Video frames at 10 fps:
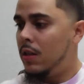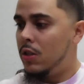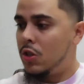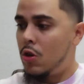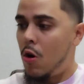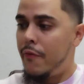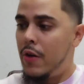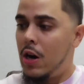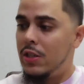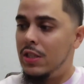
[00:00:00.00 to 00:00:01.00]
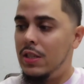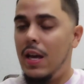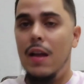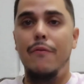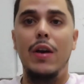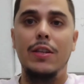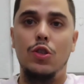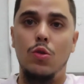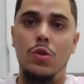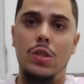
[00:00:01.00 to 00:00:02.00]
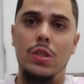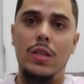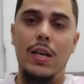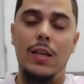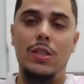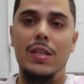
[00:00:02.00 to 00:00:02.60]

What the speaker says: Star Fox Adventures is